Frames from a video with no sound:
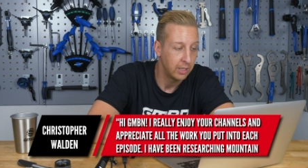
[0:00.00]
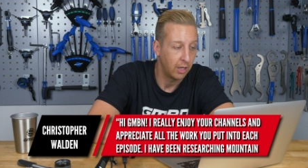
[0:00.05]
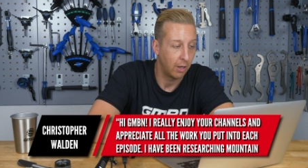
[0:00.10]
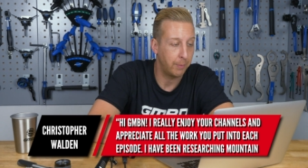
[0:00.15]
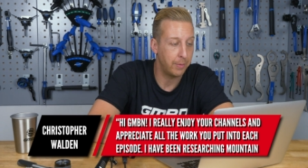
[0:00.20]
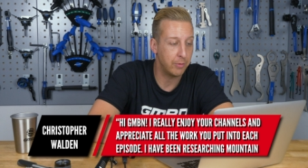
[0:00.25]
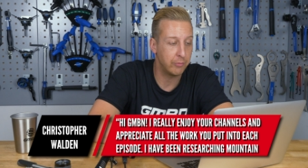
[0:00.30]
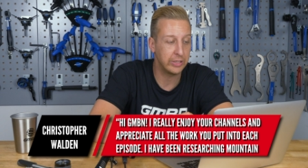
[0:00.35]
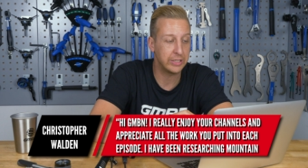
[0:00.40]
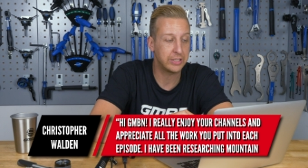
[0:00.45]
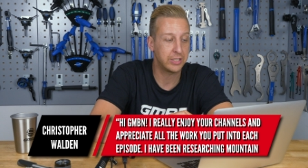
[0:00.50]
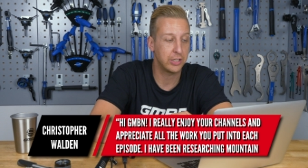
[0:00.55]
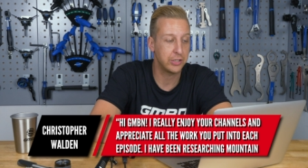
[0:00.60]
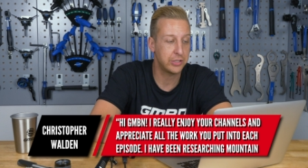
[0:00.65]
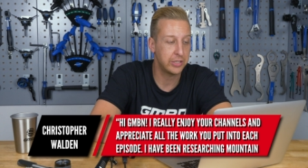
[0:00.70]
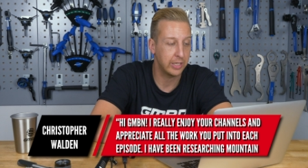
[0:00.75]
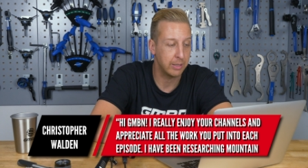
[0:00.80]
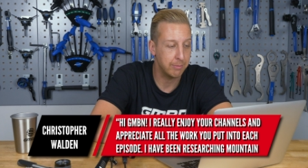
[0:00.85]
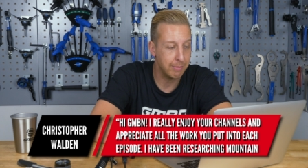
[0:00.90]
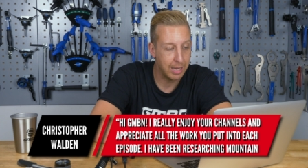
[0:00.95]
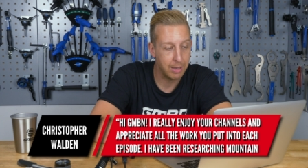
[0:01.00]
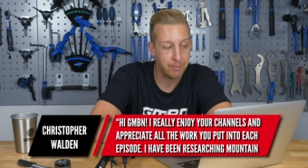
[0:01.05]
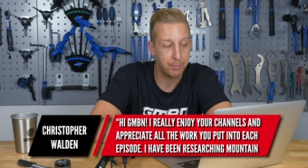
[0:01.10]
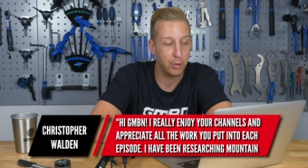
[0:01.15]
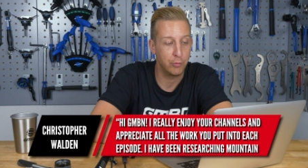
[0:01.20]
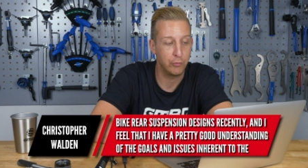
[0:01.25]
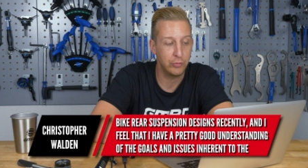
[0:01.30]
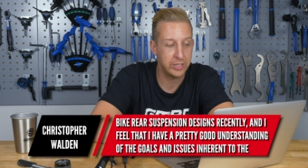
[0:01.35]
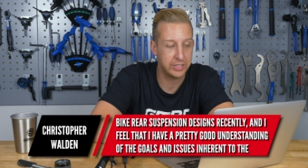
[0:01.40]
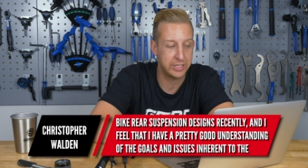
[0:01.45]
I've been researching mountain
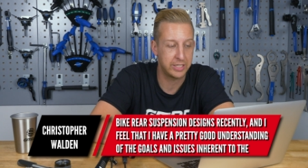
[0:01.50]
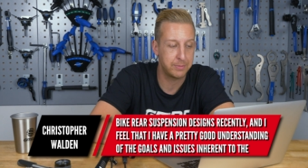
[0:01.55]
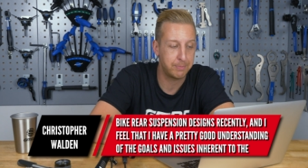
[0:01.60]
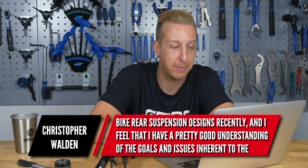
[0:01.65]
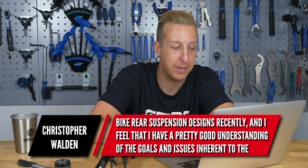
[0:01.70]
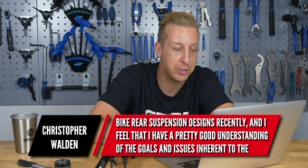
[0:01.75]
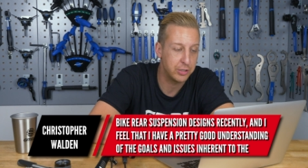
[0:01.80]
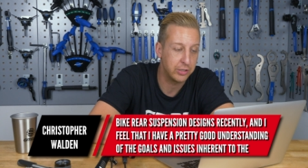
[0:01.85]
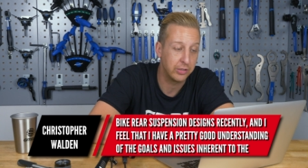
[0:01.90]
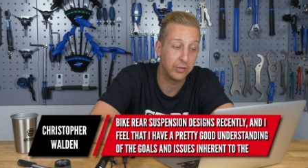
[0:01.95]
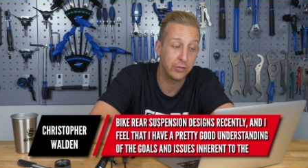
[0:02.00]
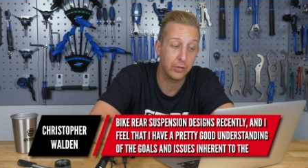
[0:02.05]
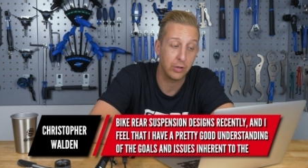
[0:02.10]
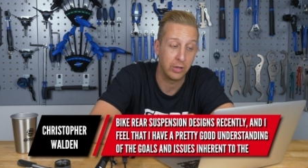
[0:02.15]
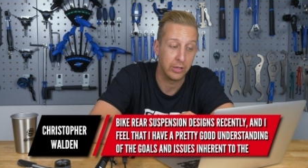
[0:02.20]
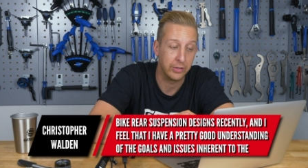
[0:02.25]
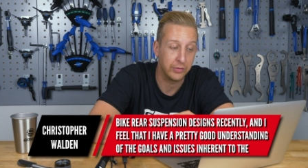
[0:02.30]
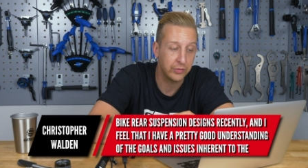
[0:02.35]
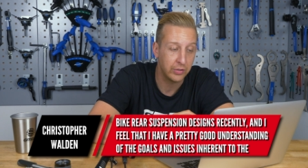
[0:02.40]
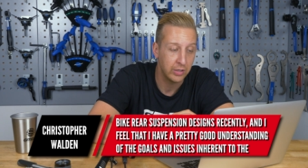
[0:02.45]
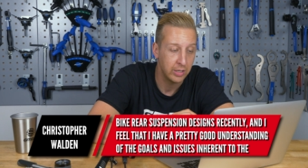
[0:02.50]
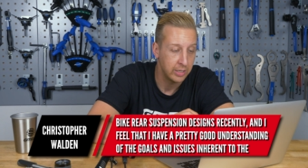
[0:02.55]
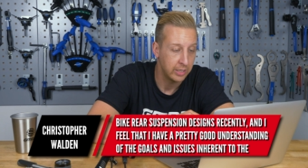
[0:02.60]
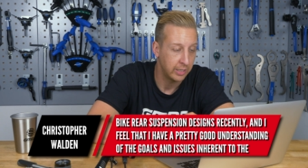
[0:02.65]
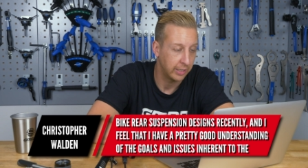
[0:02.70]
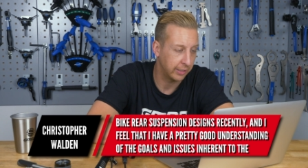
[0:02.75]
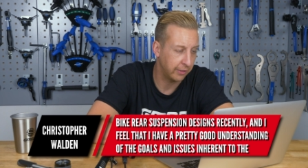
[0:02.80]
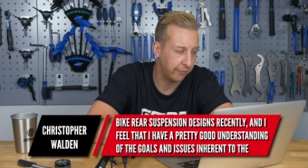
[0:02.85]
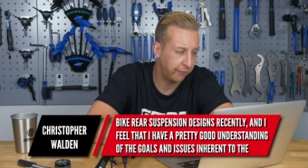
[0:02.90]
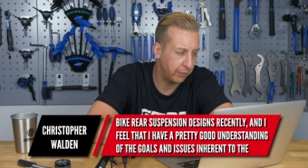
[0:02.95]
bike rear suspension designs,
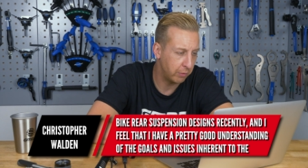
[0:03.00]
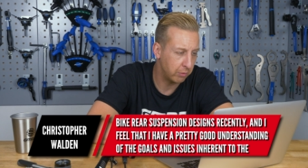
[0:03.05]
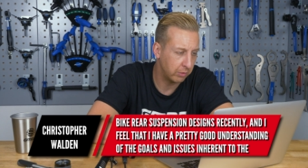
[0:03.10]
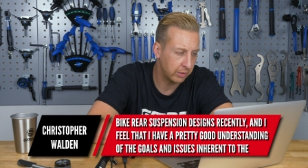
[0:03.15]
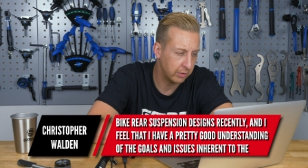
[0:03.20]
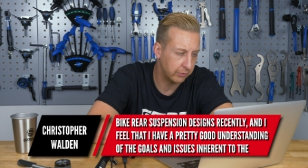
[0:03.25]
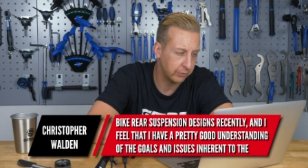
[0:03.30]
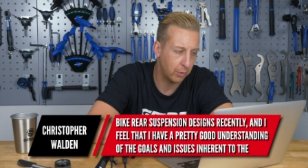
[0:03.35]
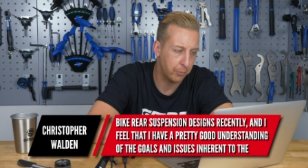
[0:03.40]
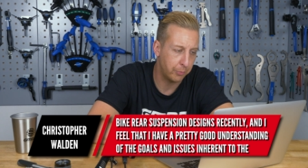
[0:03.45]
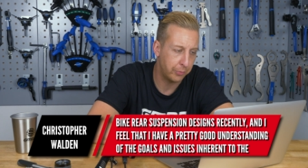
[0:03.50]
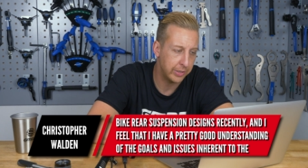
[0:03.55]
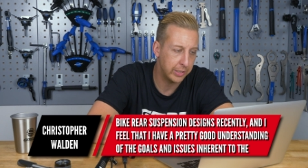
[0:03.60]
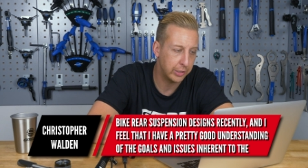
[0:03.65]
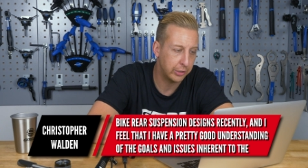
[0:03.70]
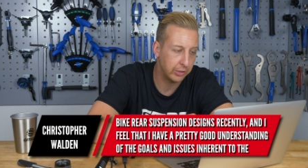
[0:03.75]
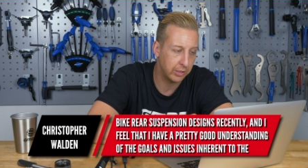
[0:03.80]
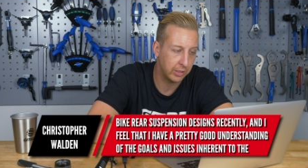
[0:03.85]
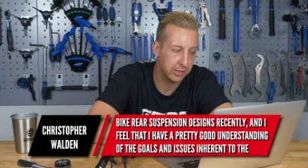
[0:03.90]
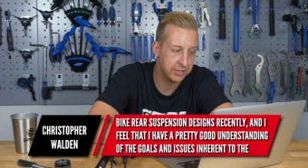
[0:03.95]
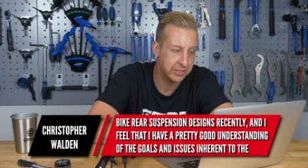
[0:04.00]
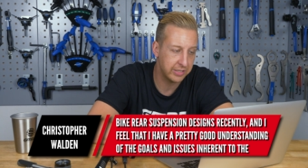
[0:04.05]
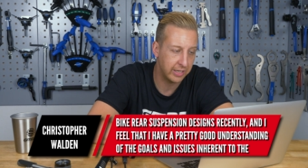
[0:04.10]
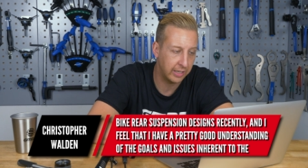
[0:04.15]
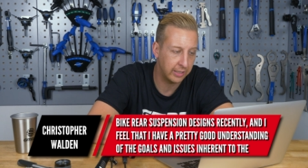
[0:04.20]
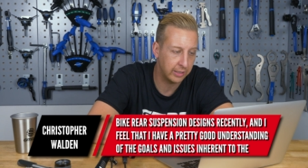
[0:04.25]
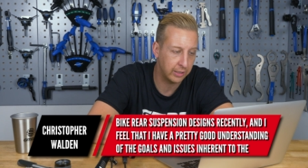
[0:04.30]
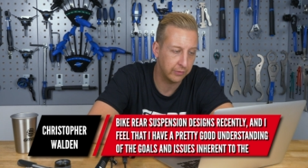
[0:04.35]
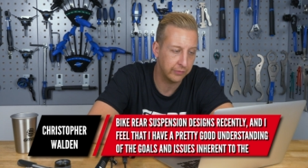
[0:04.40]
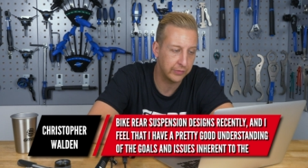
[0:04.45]
and I feel like I've got a pretty good
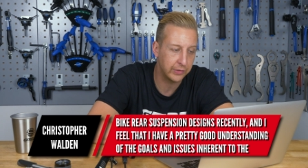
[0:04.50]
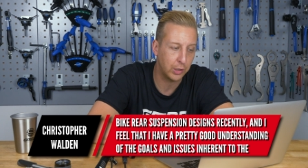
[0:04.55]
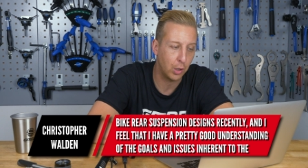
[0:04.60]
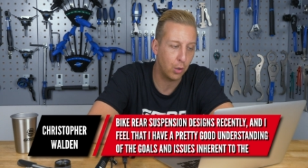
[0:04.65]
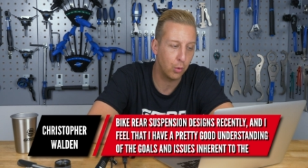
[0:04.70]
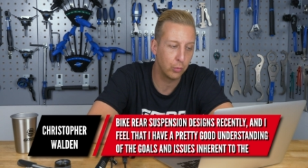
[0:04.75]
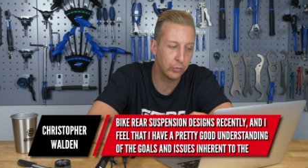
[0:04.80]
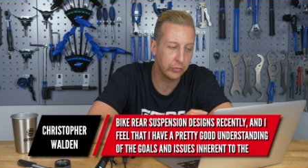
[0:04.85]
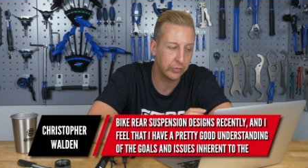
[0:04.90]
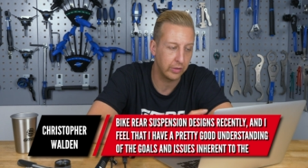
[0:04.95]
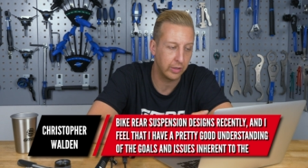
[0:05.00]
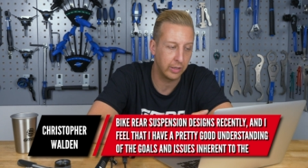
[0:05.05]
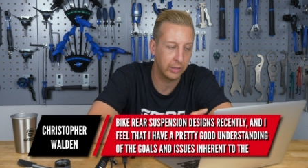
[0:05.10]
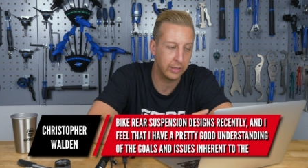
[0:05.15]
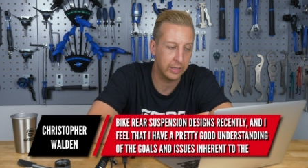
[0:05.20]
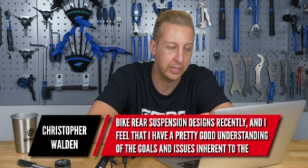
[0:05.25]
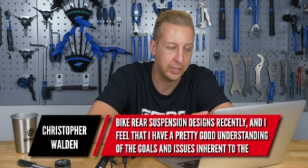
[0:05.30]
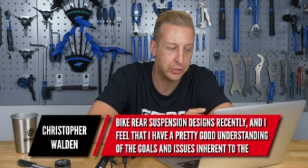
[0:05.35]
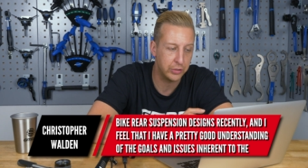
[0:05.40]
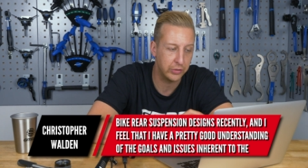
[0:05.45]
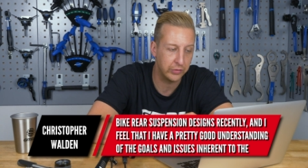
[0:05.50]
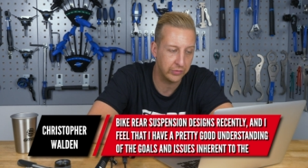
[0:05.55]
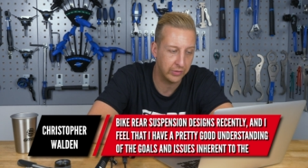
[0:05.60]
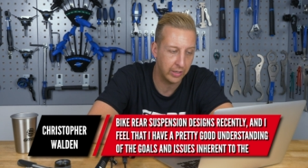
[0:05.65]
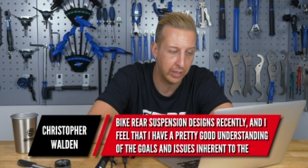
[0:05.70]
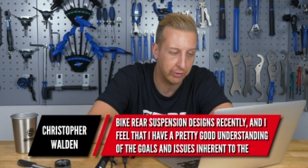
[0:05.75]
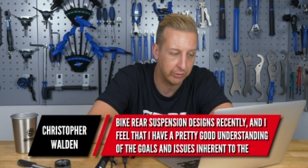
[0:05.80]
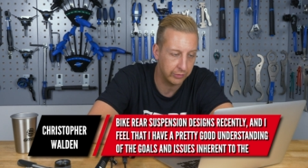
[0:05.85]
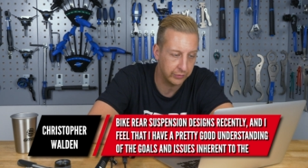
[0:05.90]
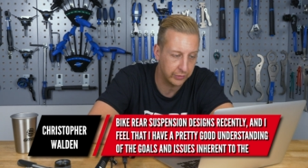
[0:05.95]
understanding of the goals and issues
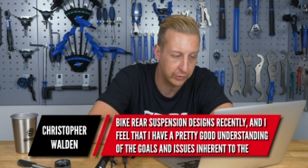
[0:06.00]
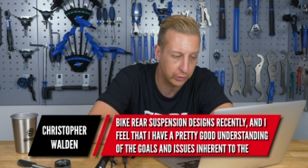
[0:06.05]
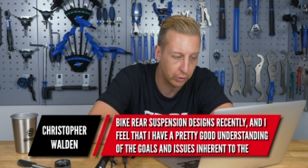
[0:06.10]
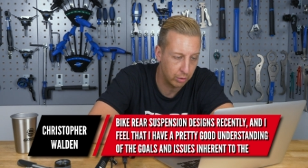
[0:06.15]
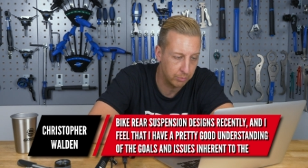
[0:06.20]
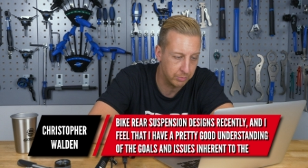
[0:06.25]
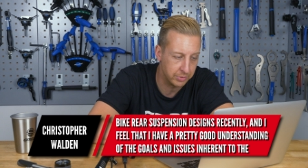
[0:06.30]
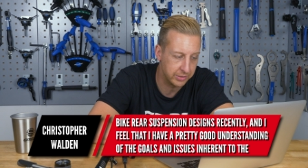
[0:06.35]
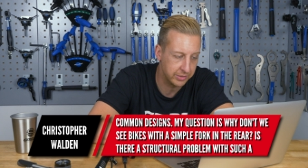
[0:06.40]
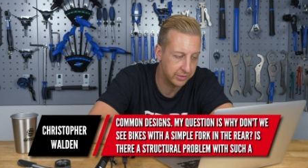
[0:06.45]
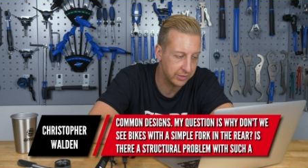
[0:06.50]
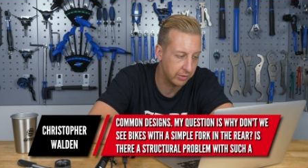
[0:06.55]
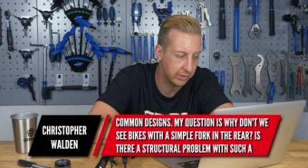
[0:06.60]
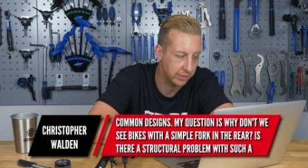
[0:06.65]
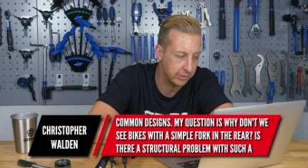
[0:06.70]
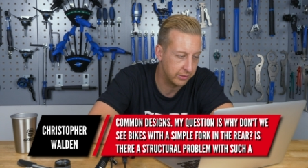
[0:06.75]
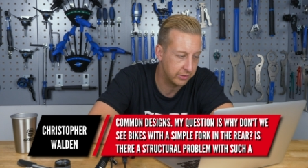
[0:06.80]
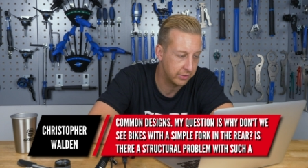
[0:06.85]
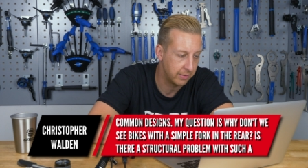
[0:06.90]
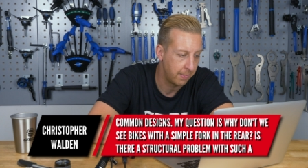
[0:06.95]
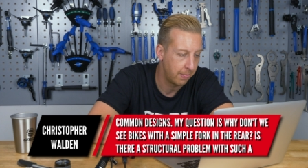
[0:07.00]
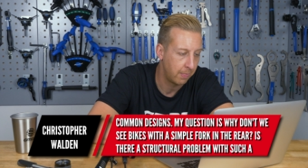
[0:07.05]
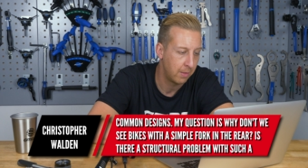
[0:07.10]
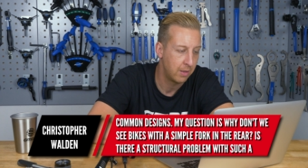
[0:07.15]
inherent to common designs.